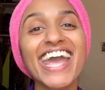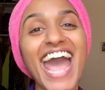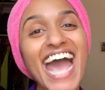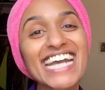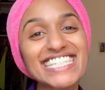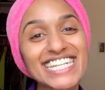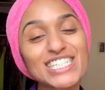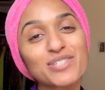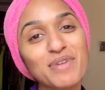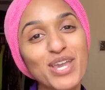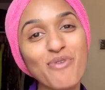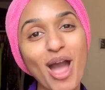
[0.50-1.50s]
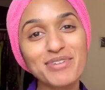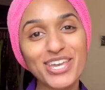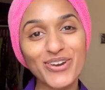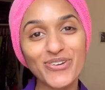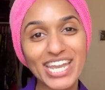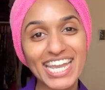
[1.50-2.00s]
guys, it's me, Robin
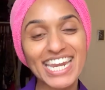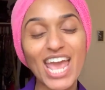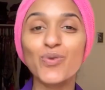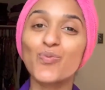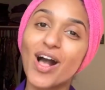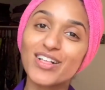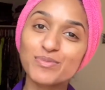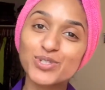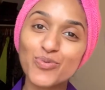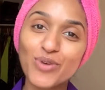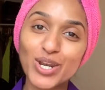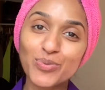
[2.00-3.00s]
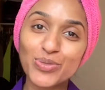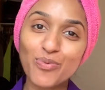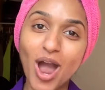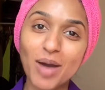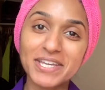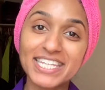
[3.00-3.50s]
Kurian, and welcome to Run It with
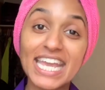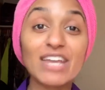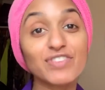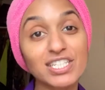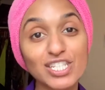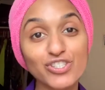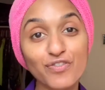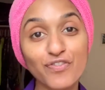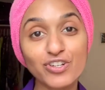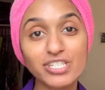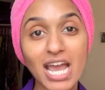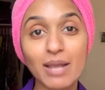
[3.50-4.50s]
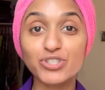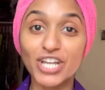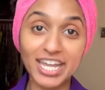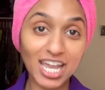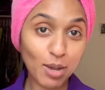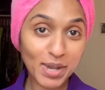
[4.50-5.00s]
Robin. If this is your first time
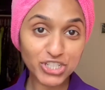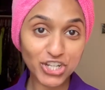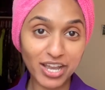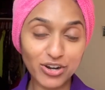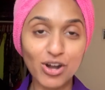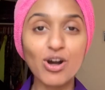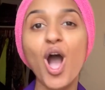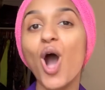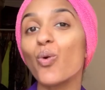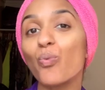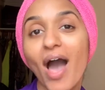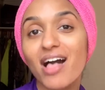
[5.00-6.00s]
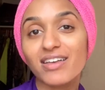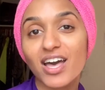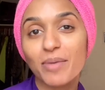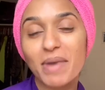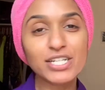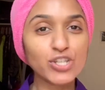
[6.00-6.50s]
checking out my channel,
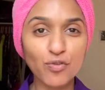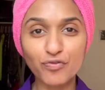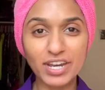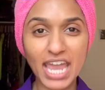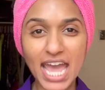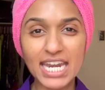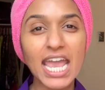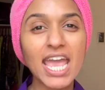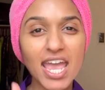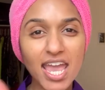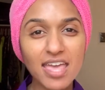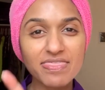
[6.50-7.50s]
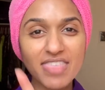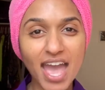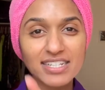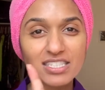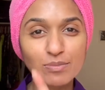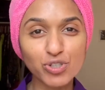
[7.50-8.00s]
welcome, and don't forget, hit
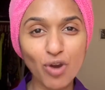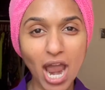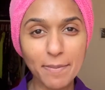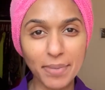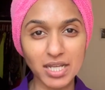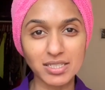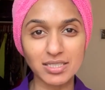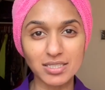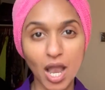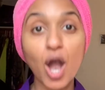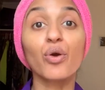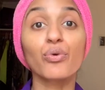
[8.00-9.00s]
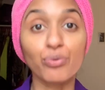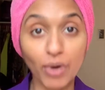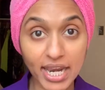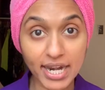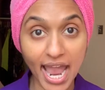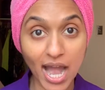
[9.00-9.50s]
that subscribe button
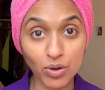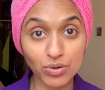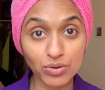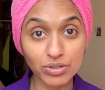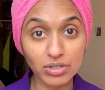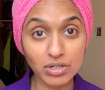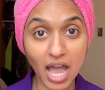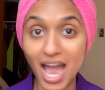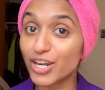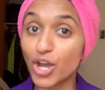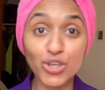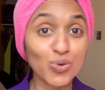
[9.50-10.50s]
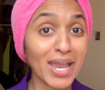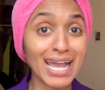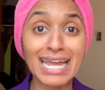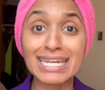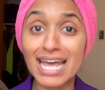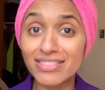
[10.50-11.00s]
right now. I know you ain't
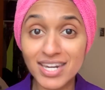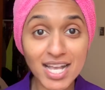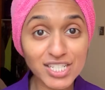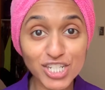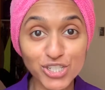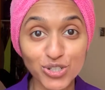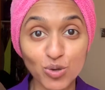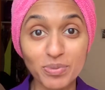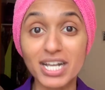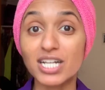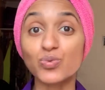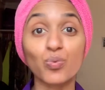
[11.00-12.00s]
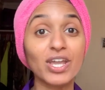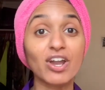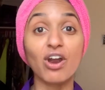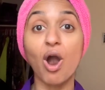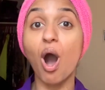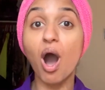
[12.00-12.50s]
got nothing else to do because we
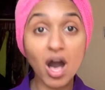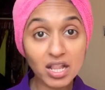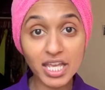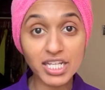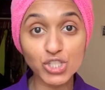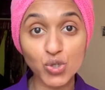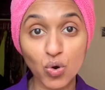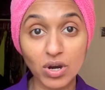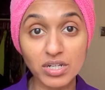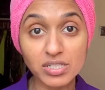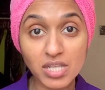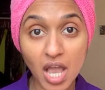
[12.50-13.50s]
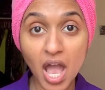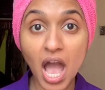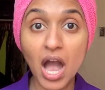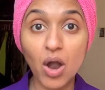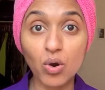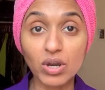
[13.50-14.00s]
are all indoors,
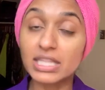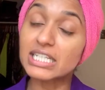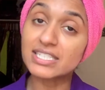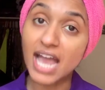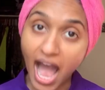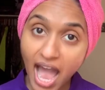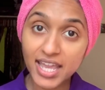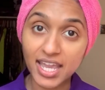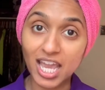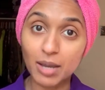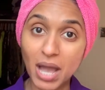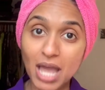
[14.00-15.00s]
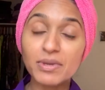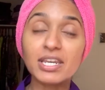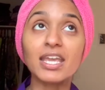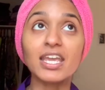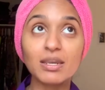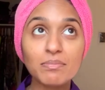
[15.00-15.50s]
or at least I am. I've been
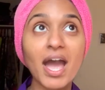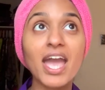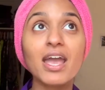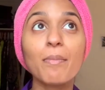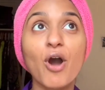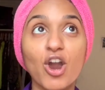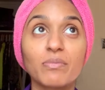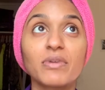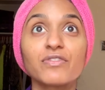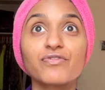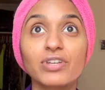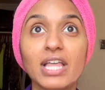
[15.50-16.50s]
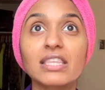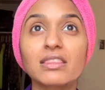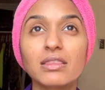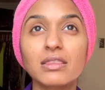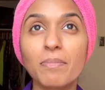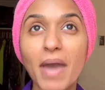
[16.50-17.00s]
in my apartment for like
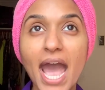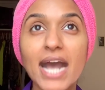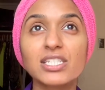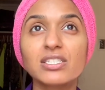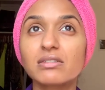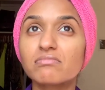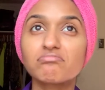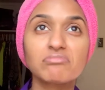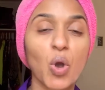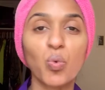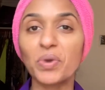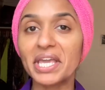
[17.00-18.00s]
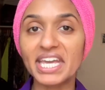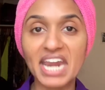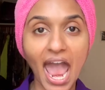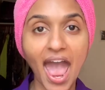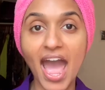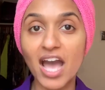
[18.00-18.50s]
the past week and a
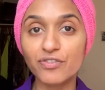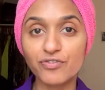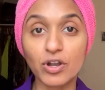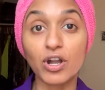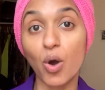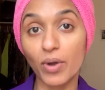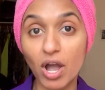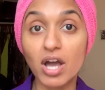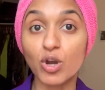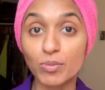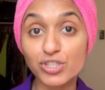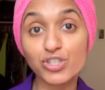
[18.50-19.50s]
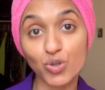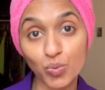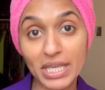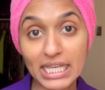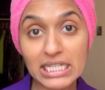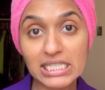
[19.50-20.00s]
half, going on almost 2
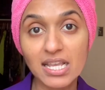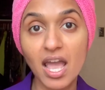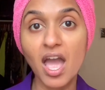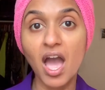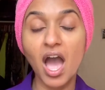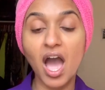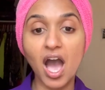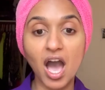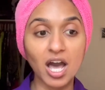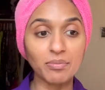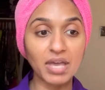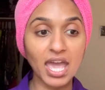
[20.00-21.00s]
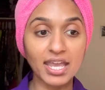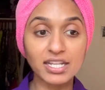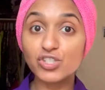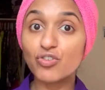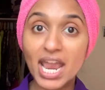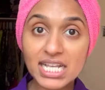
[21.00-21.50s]
weeks, and
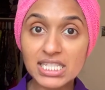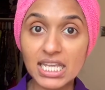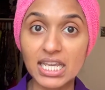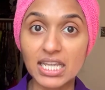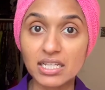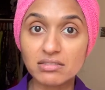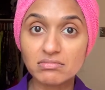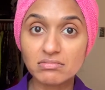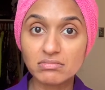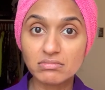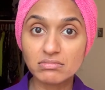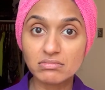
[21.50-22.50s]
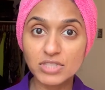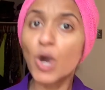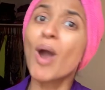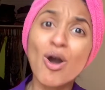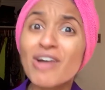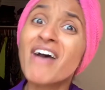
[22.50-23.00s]
it's crazy.
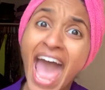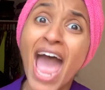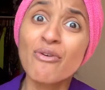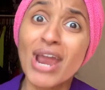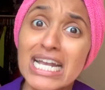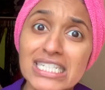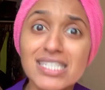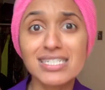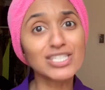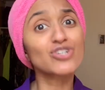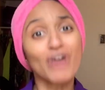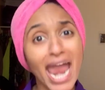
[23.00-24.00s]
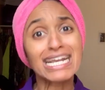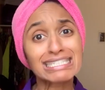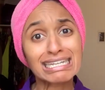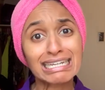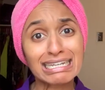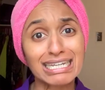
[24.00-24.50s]
Coronavirus, it's
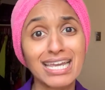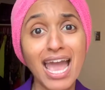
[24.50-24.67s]
crazy.